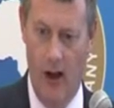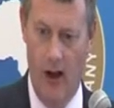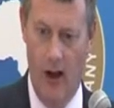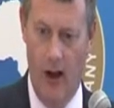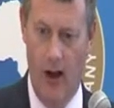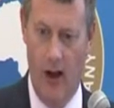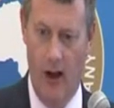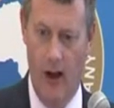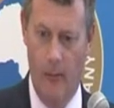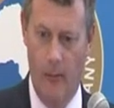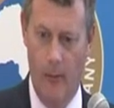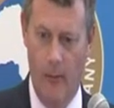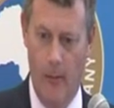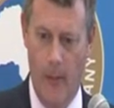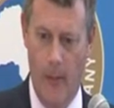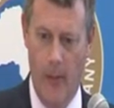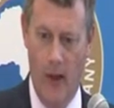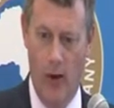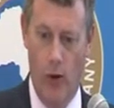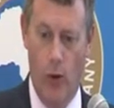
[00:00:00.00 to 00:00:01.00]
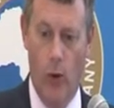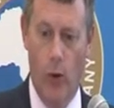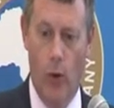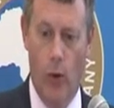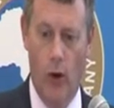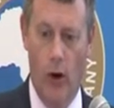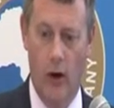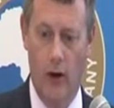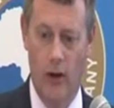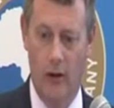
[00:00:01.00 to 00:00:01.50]

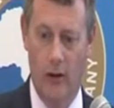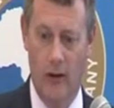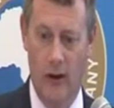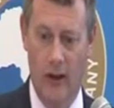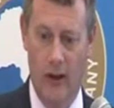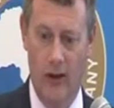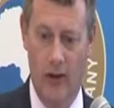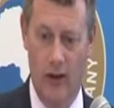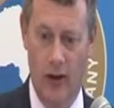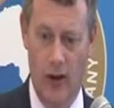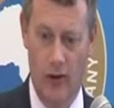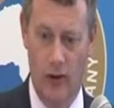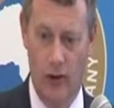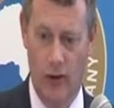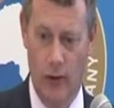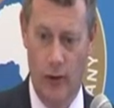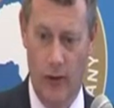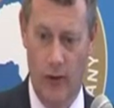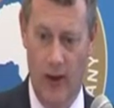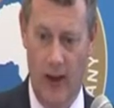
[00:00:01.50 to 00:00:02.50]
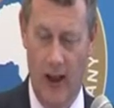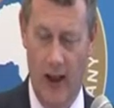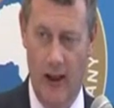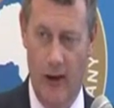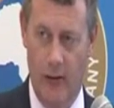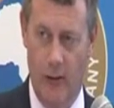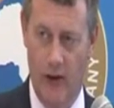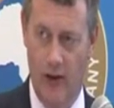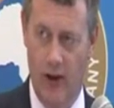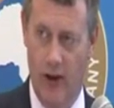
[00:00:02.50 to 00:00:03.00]
Or it's the insured
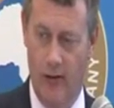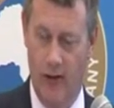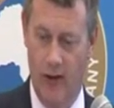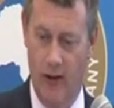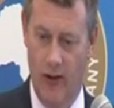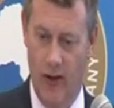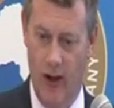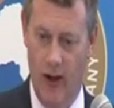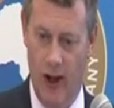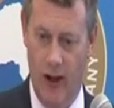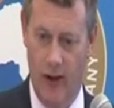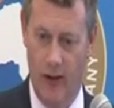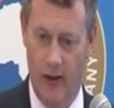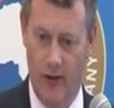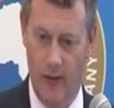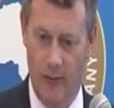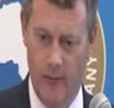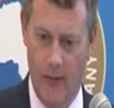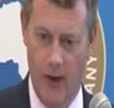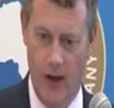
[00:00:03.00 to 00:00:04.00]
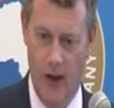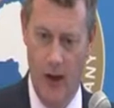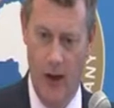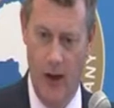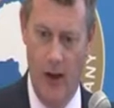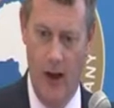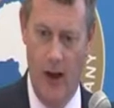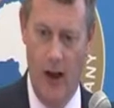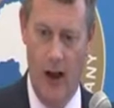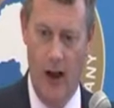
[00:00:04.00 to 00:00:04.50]
value, whichever is the less.
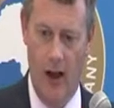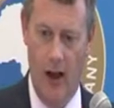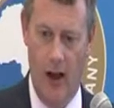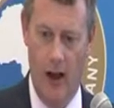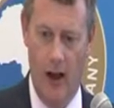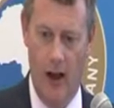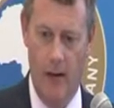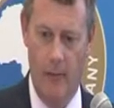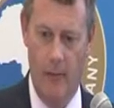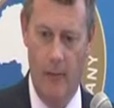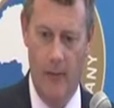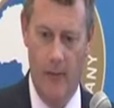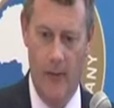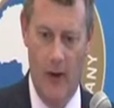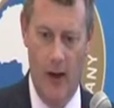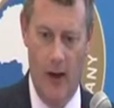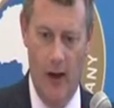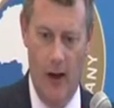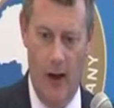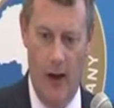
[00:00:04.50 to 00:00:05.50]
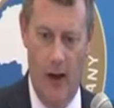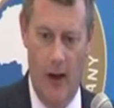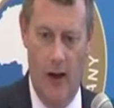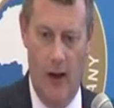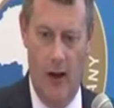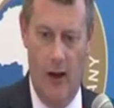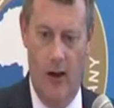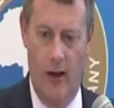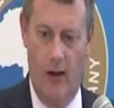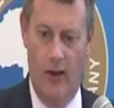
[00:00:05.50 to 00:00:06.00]

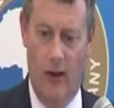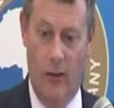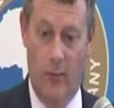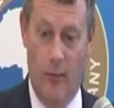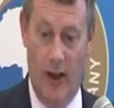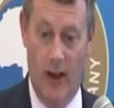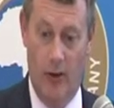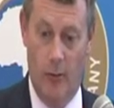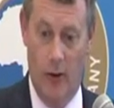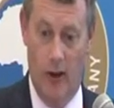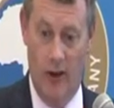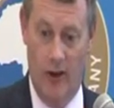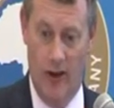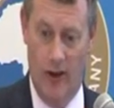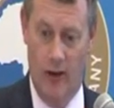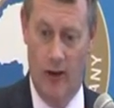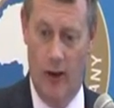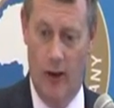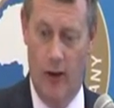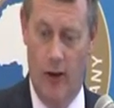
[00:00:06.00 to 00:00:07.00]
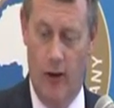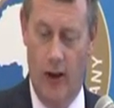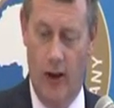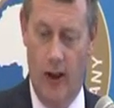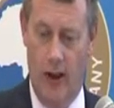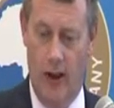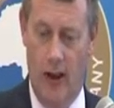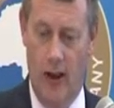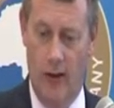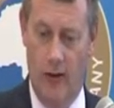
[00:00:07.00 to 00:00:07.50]
So betterment is excluded.